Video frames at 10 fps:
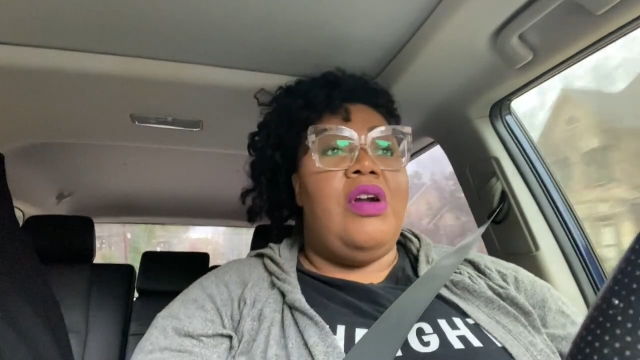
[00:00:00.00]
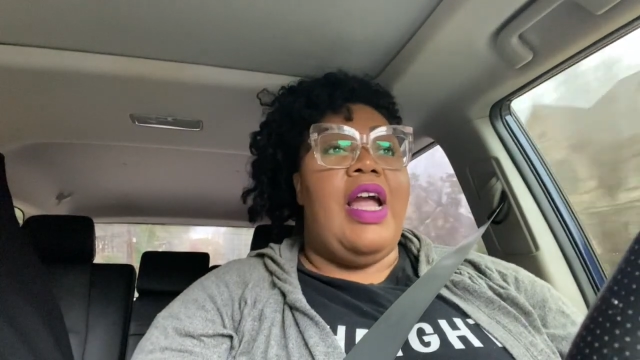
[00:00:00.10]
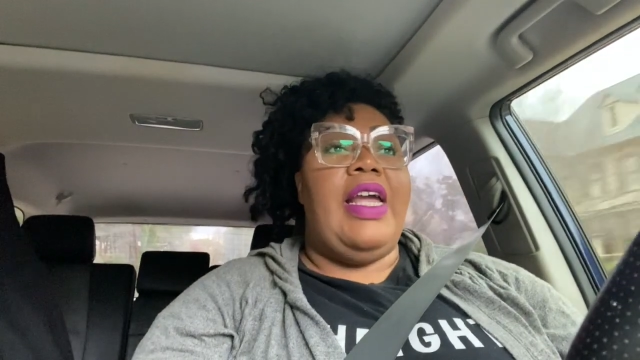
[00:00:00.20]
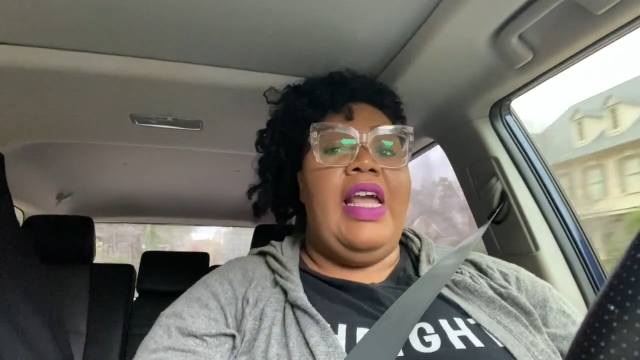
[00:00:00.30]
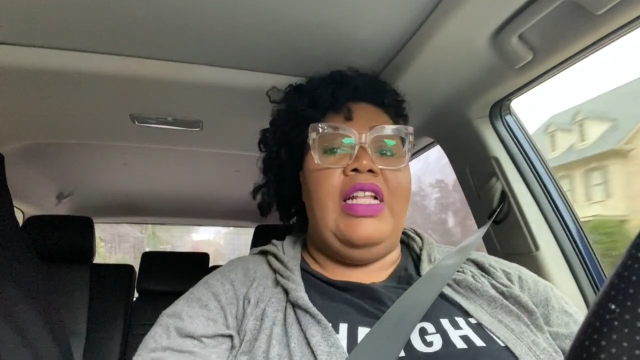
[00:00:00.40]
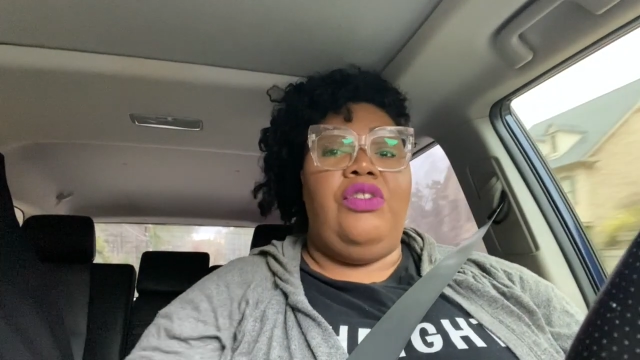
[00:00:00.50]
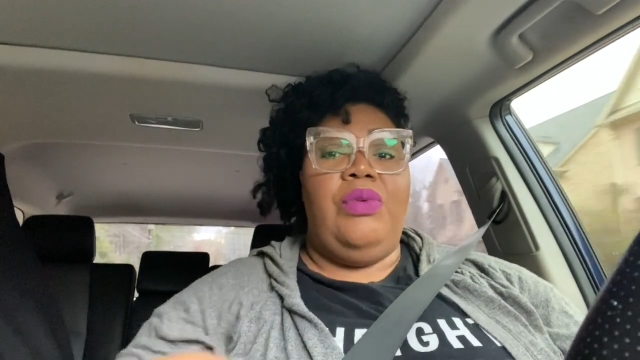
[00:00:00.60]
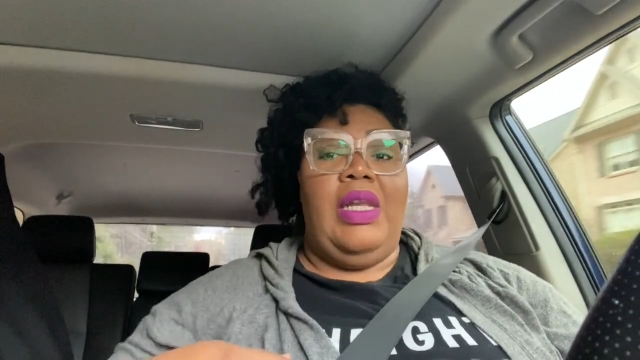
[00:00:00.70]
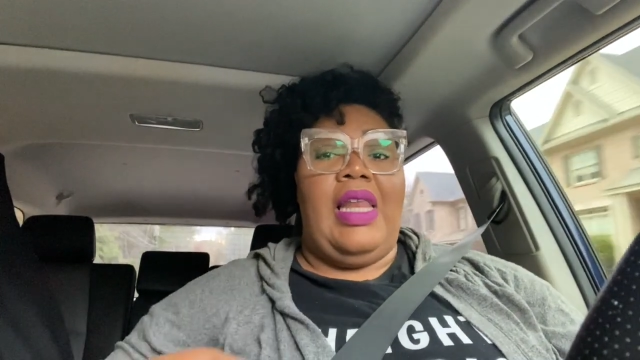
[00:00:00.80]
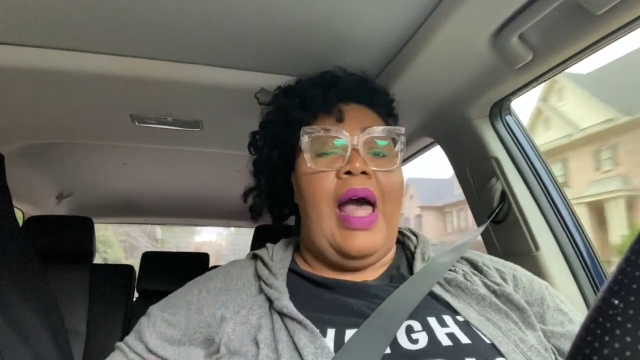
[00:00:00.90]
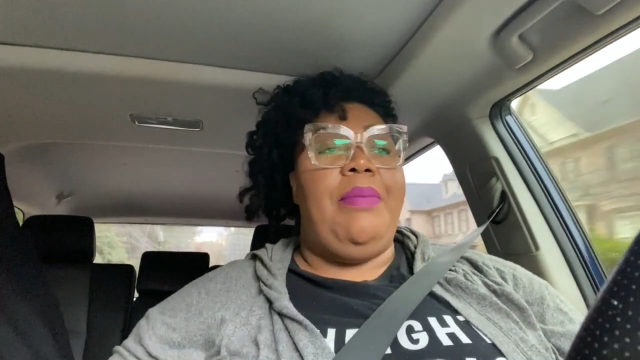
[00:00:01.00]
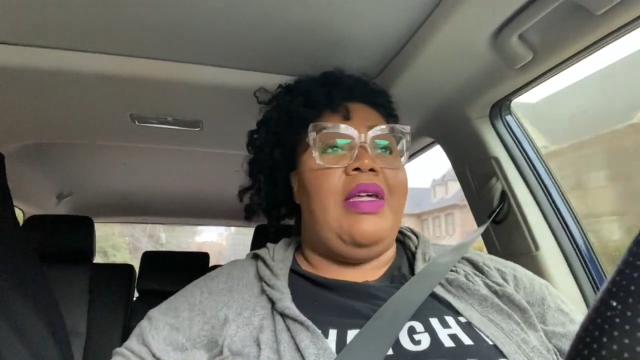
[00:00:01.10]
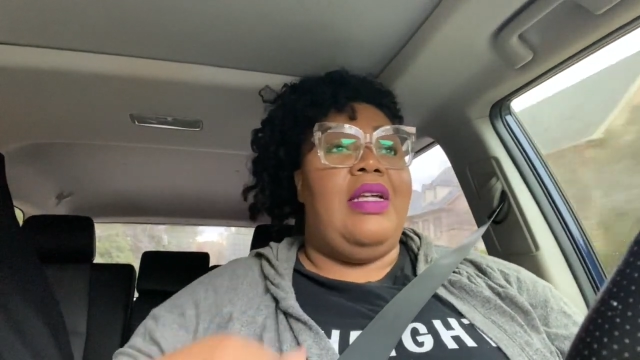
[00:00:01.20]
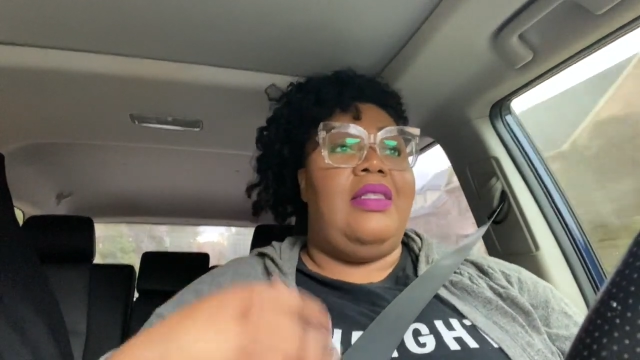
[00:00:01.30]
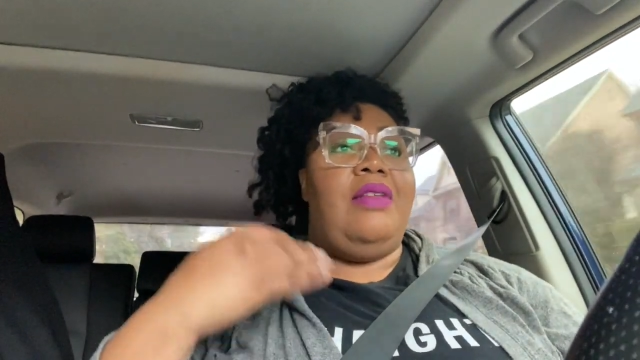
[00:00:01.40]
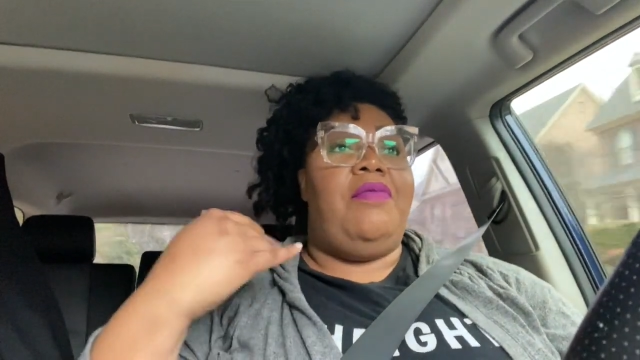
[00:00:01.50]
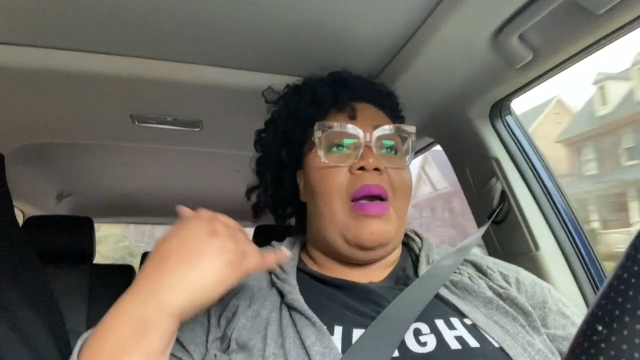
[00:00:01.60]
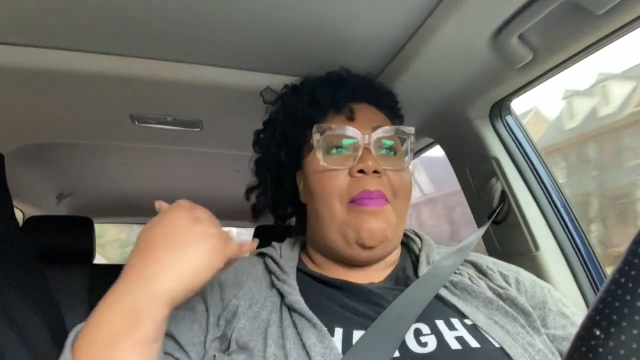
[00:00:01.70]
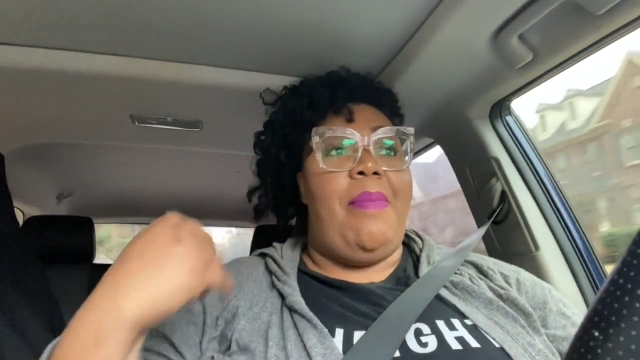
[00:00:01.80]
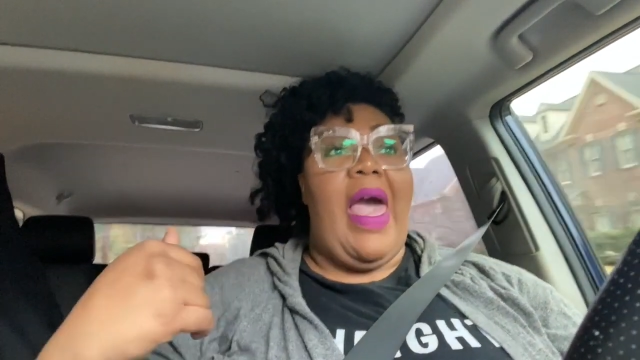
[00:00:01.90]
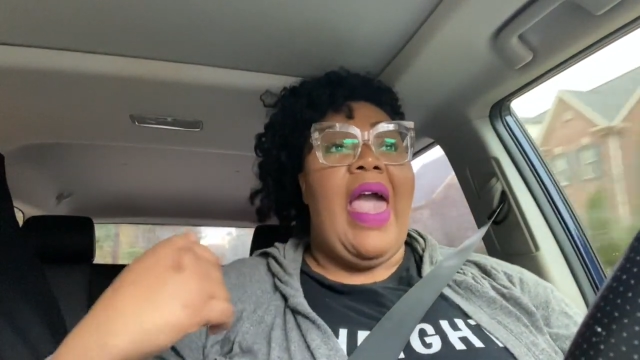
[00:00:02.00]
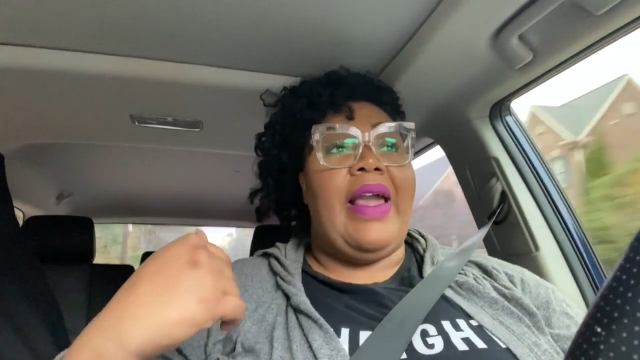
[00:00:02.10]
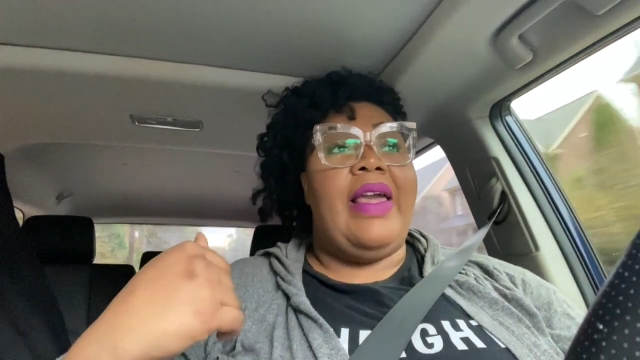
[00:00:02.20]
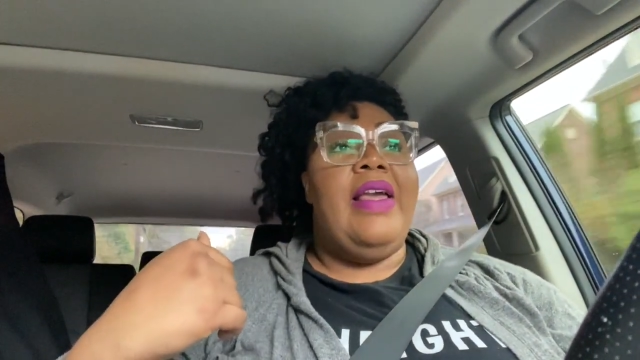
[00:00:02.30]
I can't do a lot because of my back,